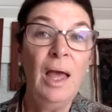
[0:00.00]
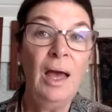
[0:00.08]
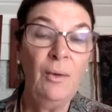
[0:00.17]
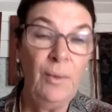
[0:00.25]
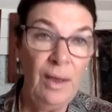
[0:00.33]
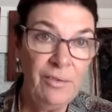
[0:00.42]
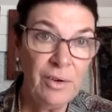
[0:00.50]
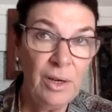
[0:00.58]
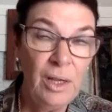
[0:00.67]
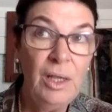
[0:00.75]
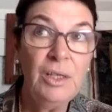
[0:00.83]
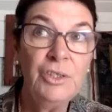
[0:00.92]
However,
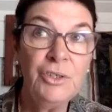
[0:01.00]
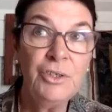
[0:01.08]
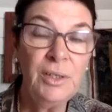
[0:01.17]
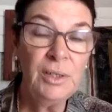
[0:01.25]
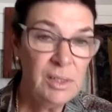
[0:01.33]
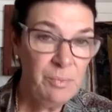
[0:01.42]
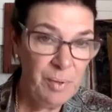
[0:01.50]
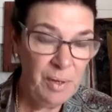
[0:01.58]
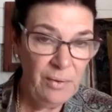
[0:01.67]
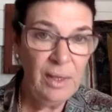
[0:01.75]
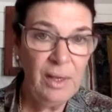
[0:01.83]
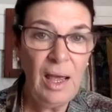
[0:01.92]
during this
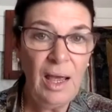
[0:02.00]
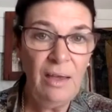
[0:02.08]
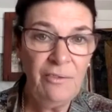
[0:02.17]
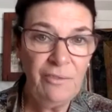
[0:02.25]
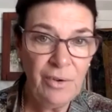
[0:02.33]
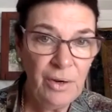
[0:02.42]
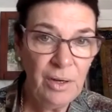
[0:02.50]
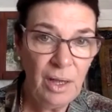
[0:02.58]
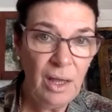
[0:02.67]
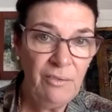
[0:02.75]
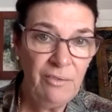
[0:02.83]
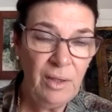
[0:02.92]
period, I have heard
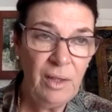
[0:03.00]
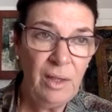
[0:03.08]
of